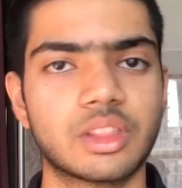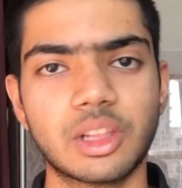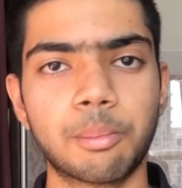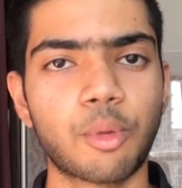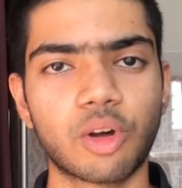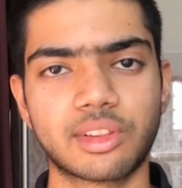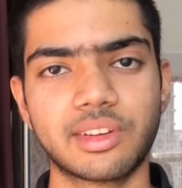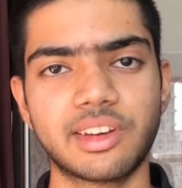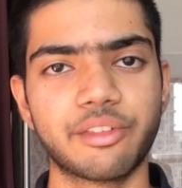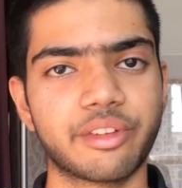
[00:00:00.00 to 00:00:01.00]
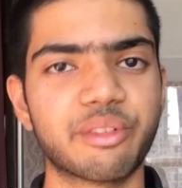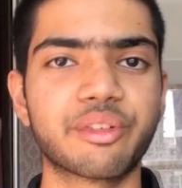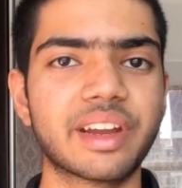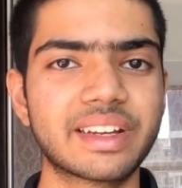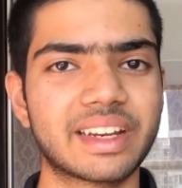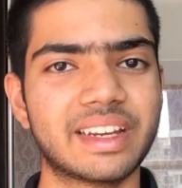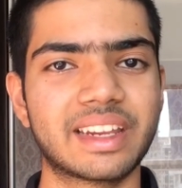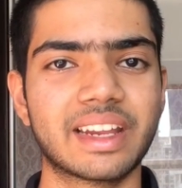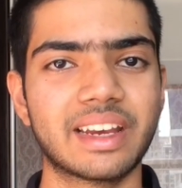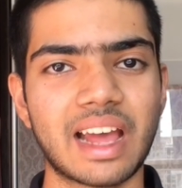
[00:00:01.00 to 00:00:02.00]
the positive effect it
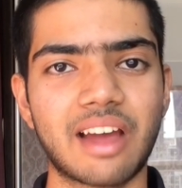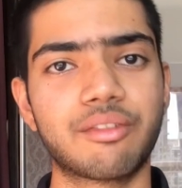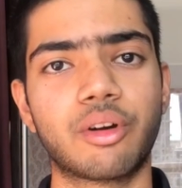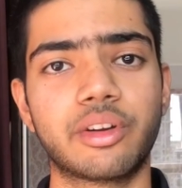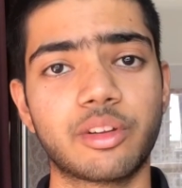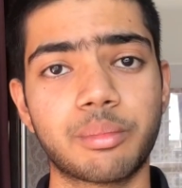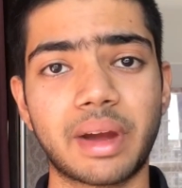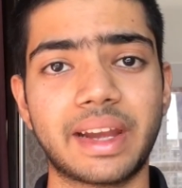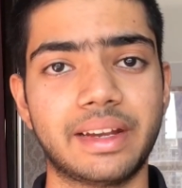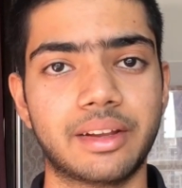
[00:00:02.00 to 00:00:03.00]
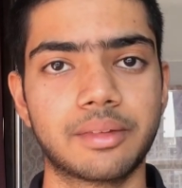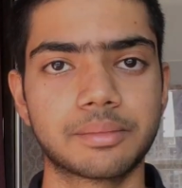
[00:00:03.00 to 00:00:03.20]
can have on your mind.